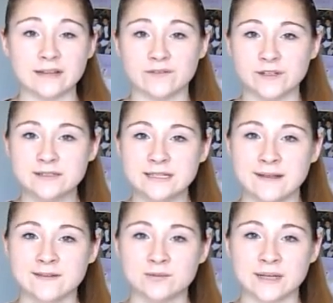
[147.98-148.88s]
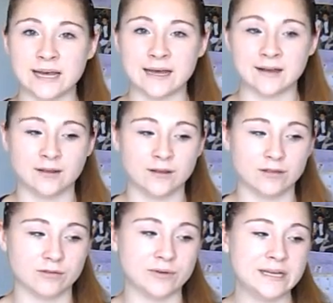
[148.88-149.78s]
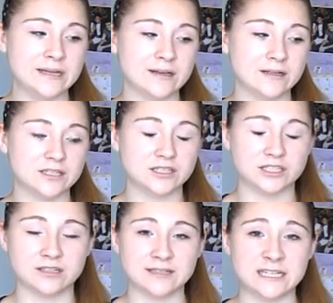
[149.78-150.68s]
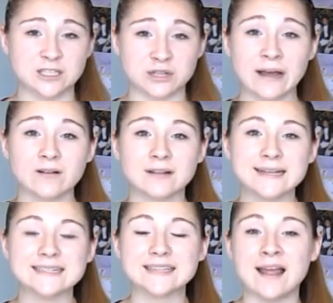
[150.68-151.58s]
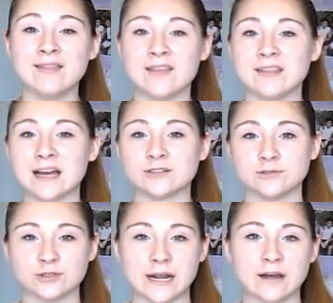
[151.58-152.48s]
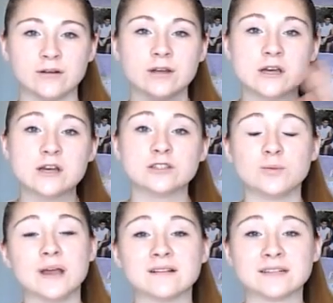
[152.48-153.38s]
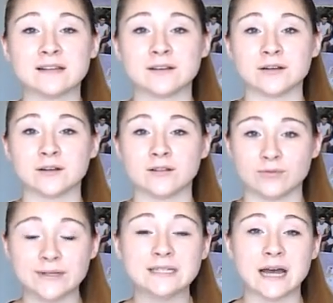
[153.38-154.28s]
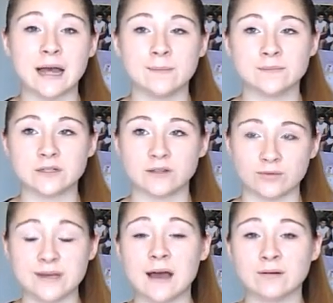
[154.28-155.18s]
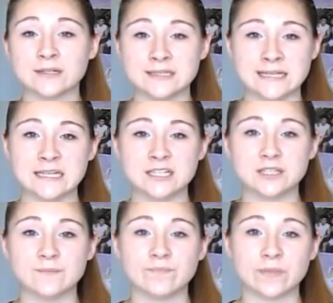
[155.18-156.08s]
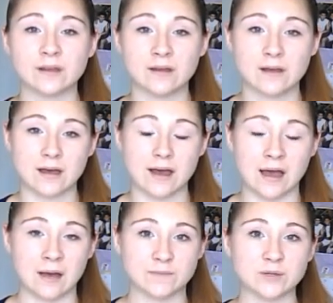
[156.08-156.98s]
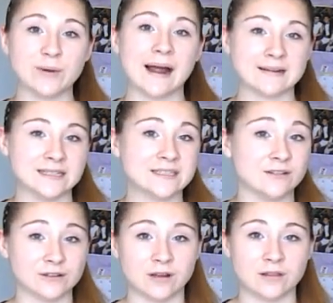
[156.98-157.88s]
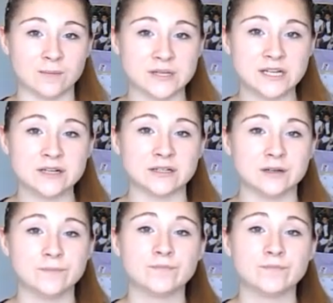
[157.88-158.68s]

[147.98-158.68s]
For UC Davis, we had 3 cheerleading tryout clinics and then the actual tryout. So we got together 3 times, 3 hours each, to practice and learn all the material.